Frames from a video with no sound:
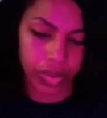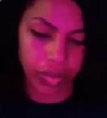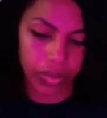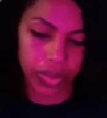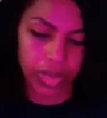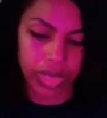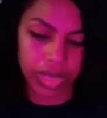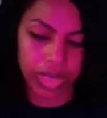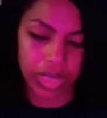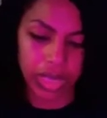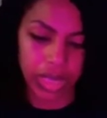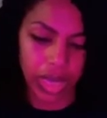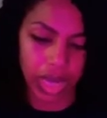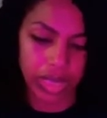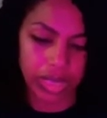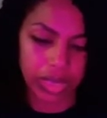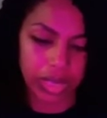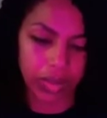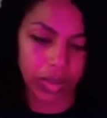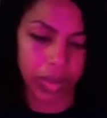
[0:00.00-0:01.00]
What is the
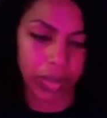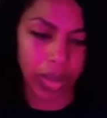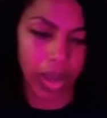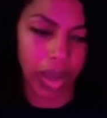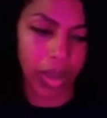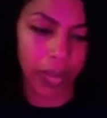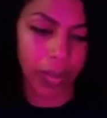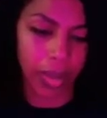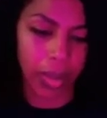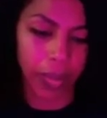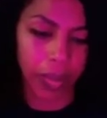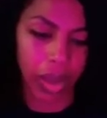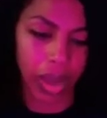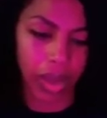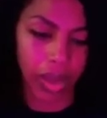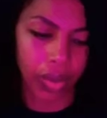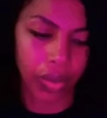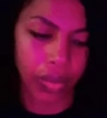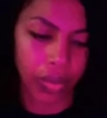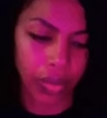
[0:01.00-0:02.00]
gossip about my pile
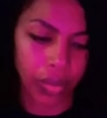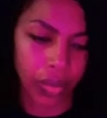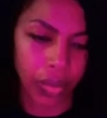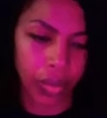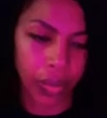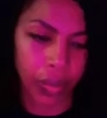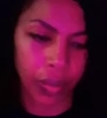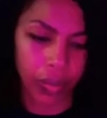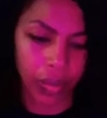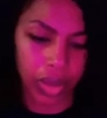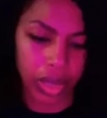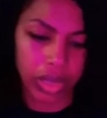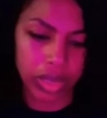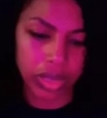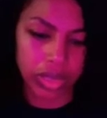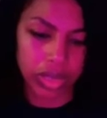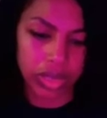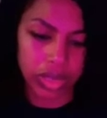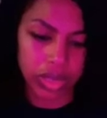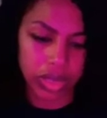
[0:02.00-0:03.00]
of
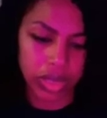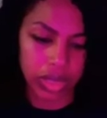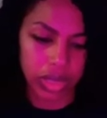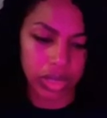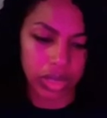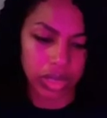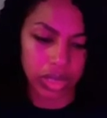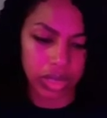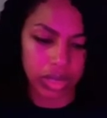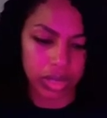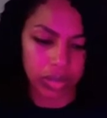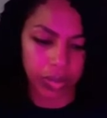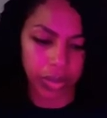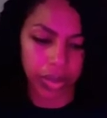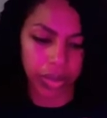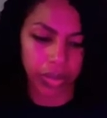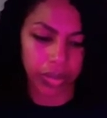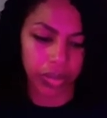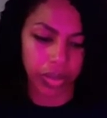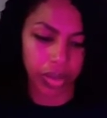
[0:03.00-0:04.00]
Wands and the
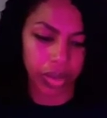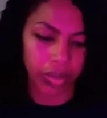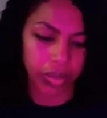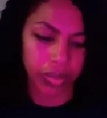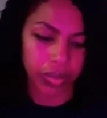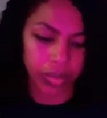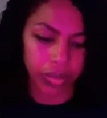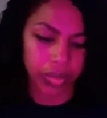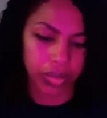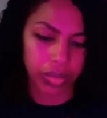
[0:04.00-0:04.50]
spirit realm?